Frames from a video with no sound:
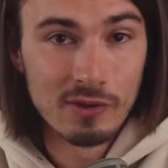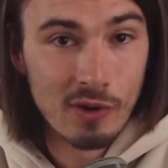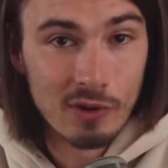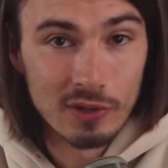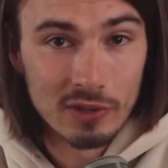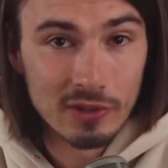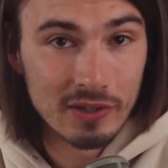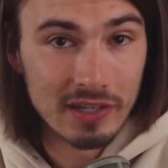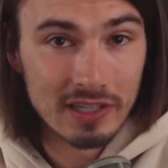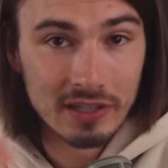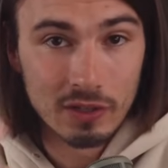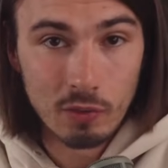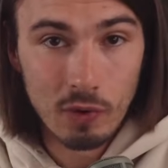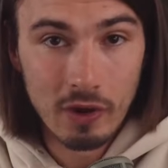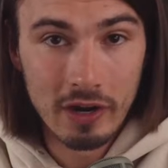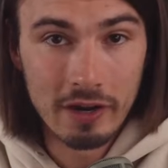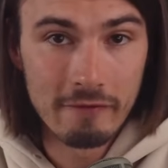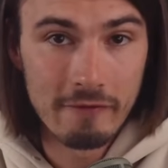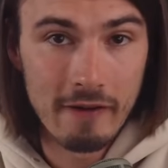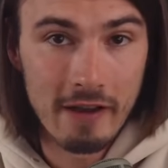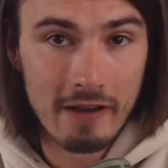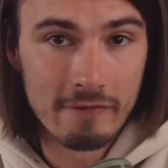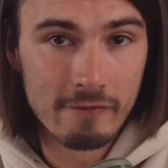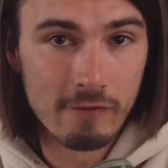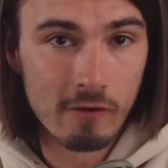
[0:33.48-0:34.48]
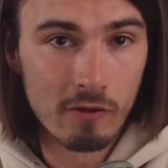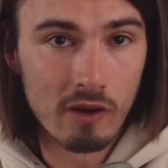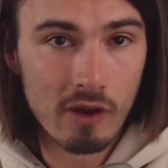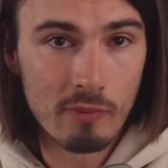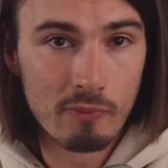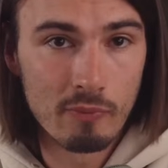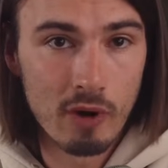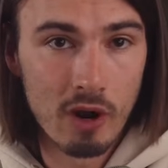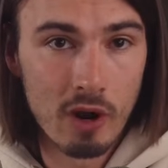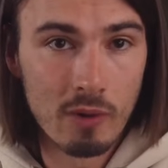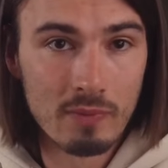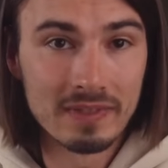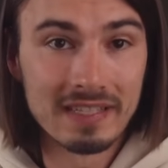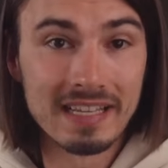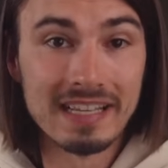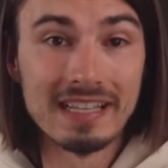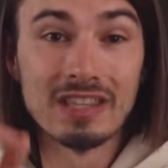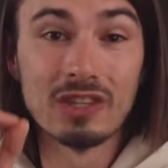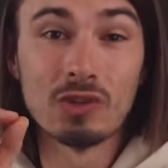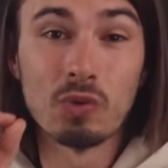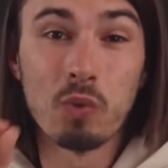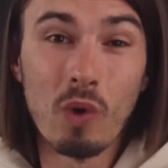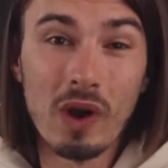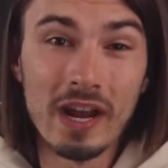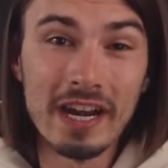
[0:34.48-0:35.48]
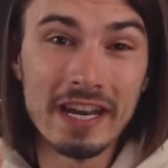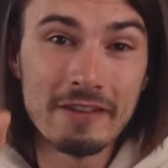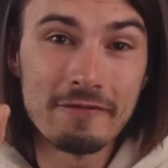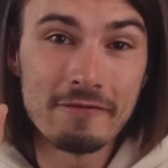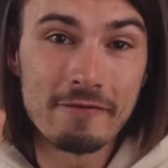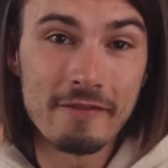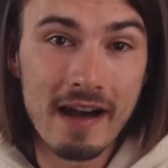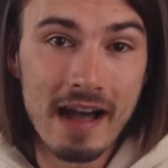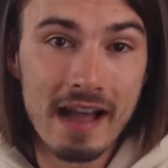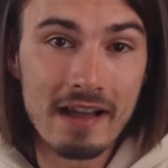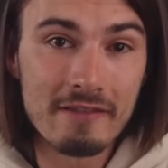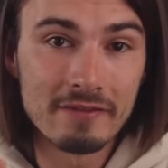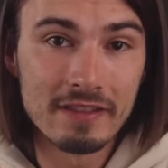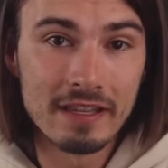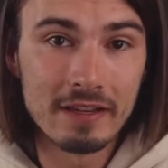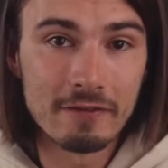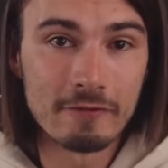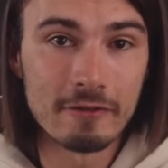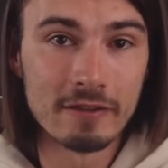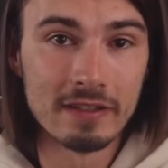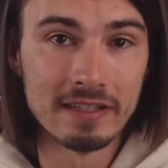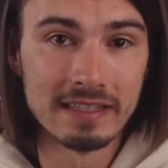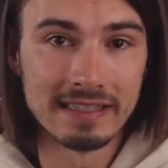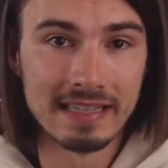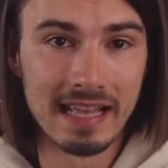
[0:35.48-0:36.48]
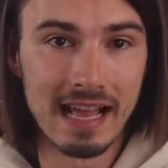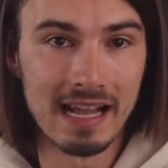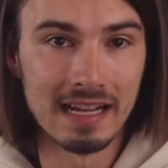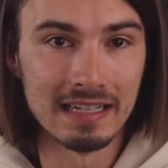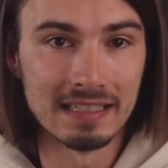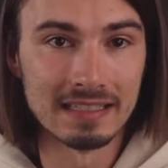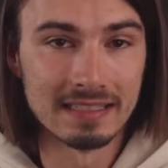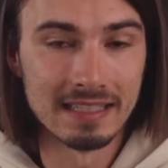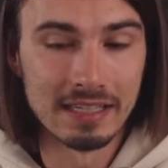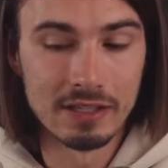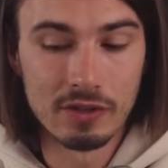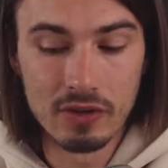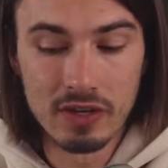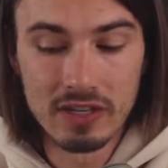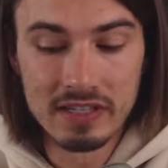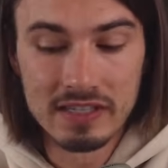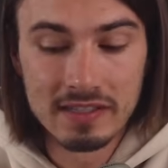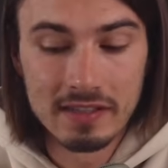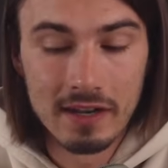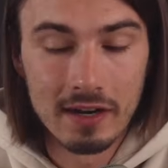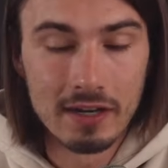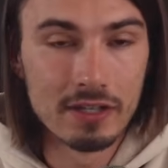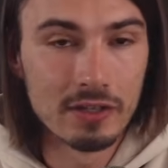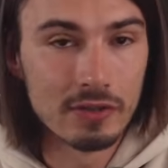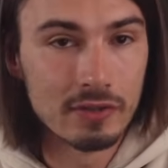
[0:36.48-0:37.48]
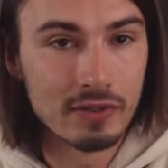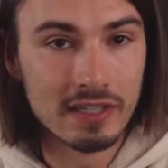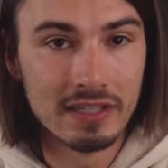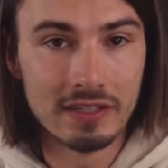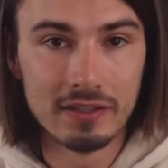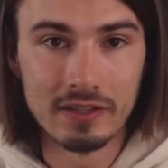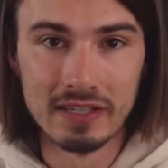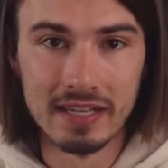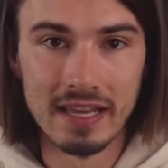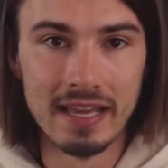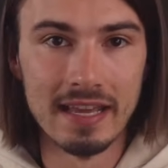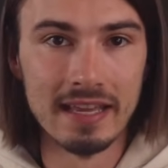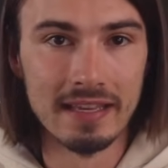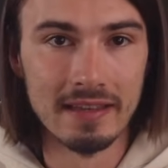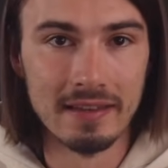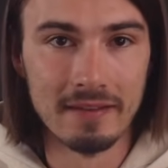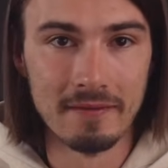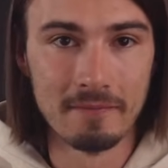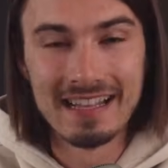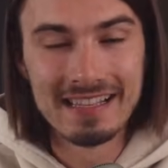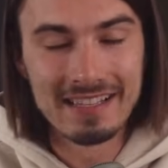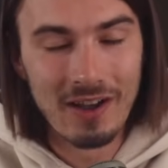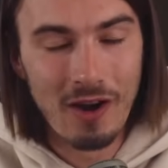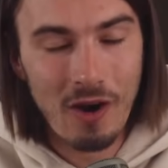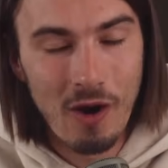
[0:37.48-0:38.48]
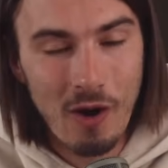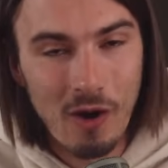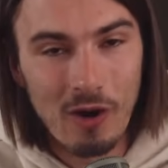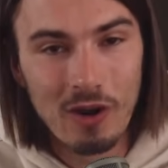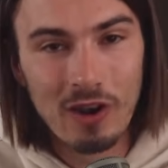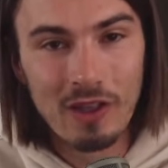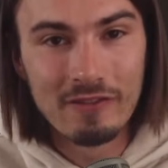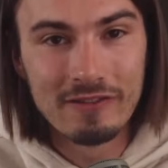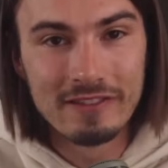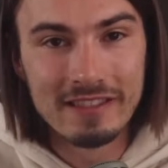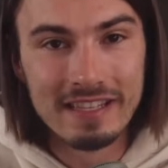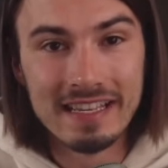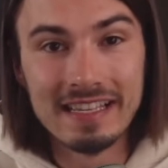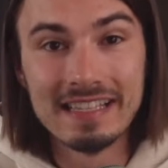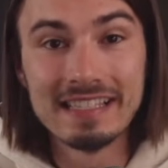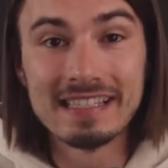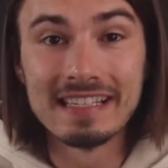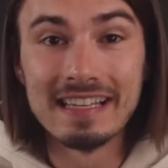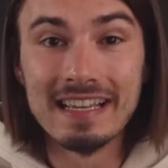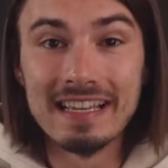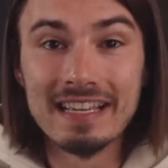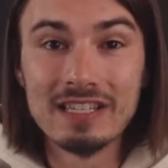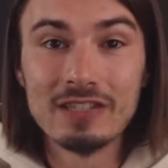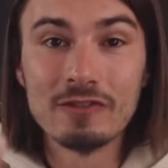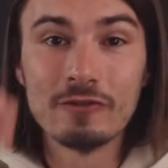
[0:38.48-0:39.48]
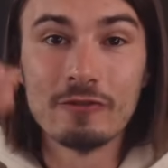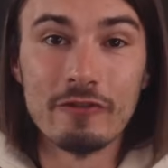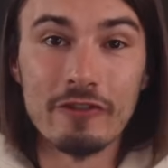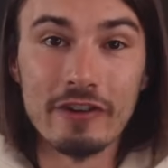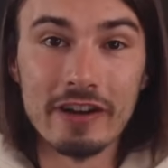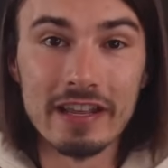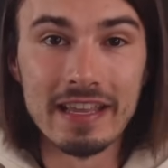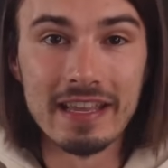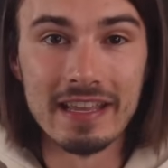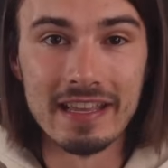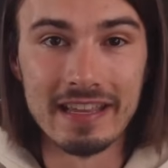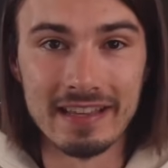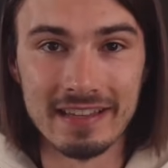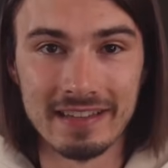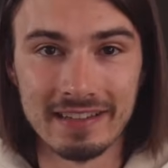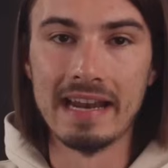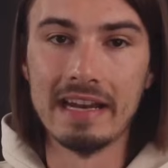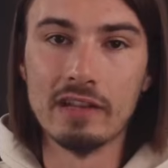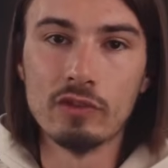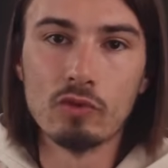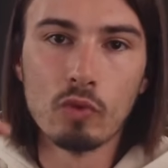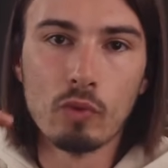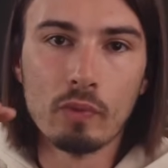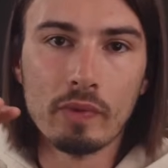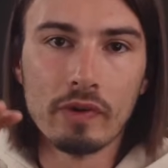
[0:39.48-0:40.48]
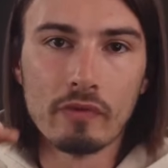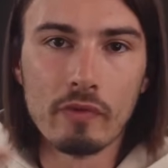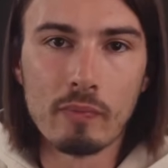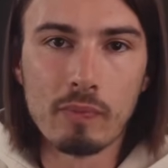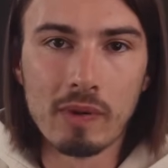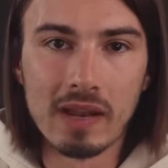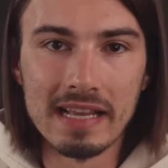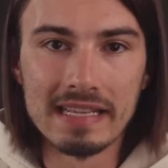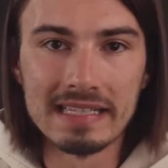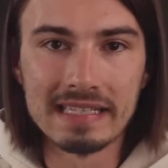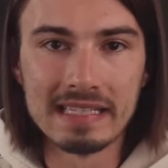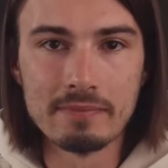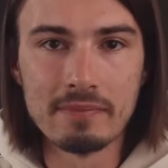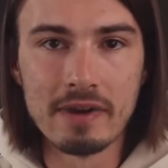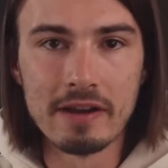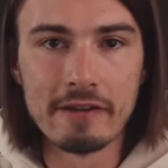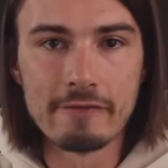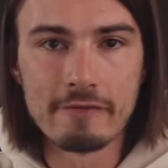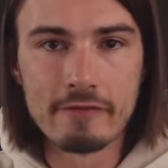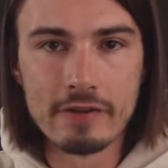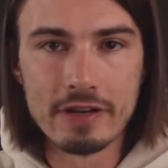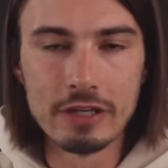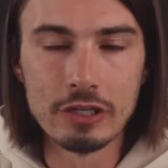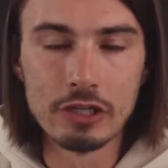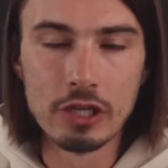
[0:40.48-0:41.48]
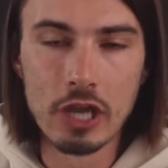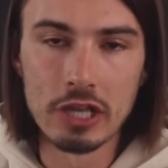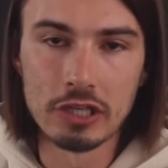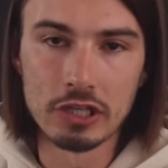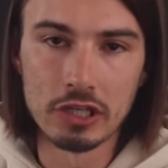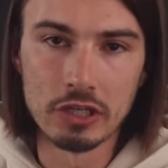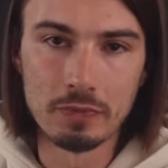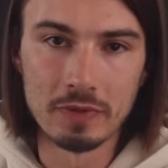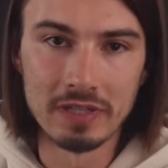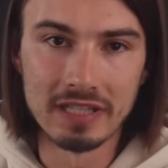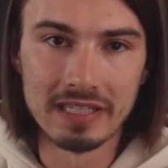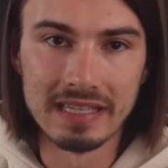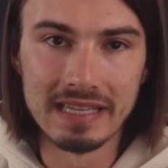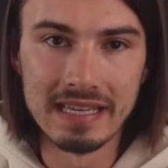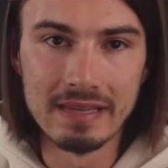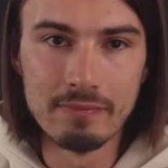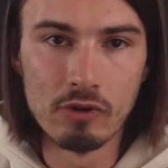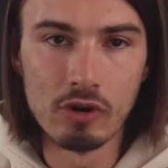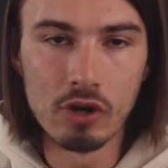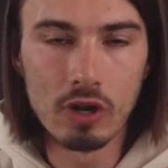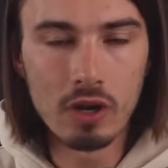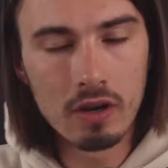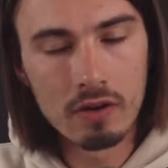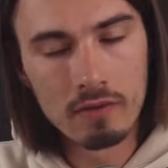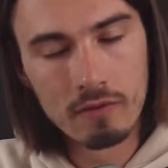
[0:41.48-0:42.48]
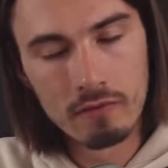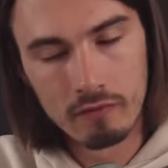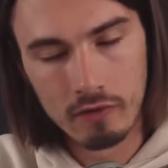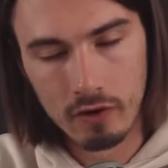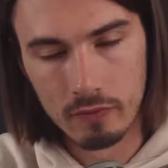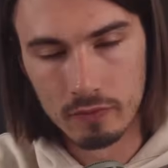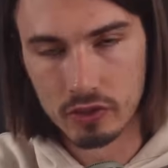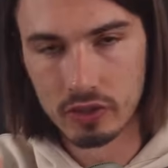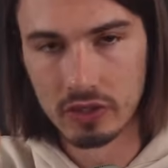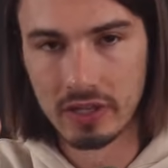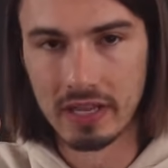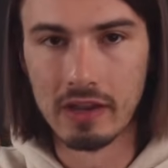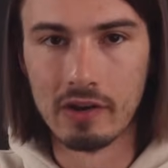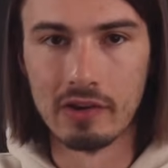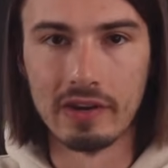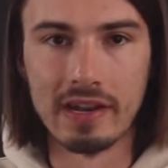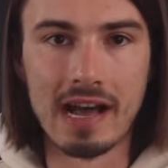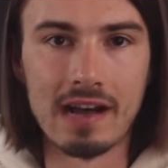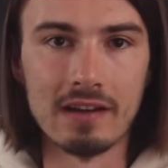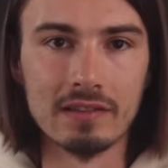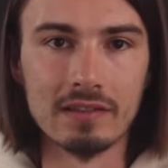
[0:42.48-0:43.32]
You also get 25 follow-up prompts and 25 different styles that you can start using today. And all of this is free. And it will be replacing my free ChatGPT ebook from today on